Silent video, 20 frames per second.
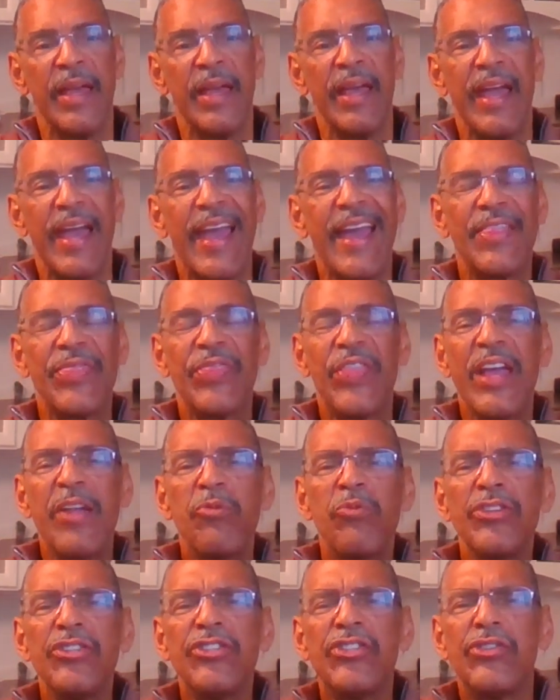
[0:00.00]
And they
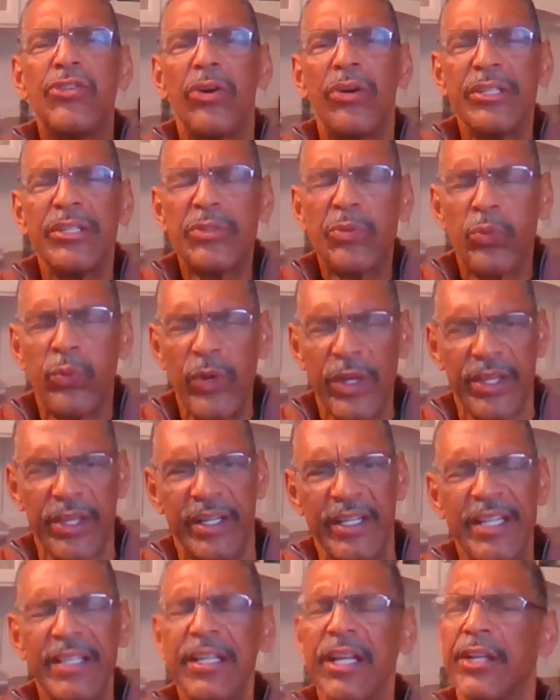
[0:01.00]
rejoiced with her.
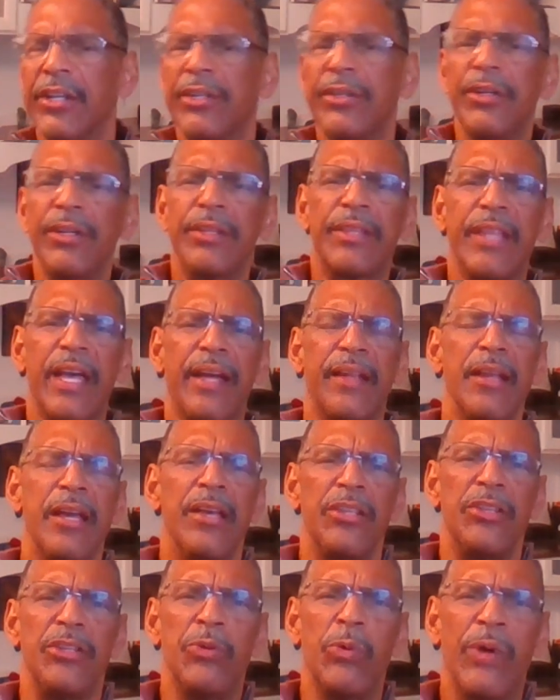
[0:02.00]
Isn't it good that
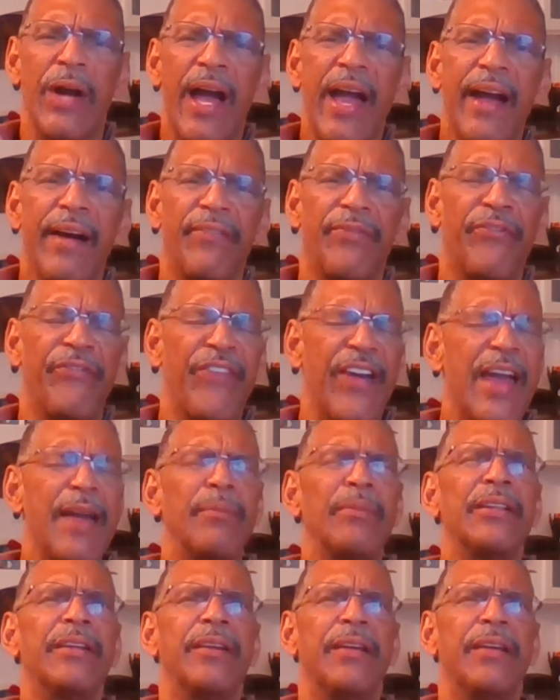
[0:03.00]
you have family?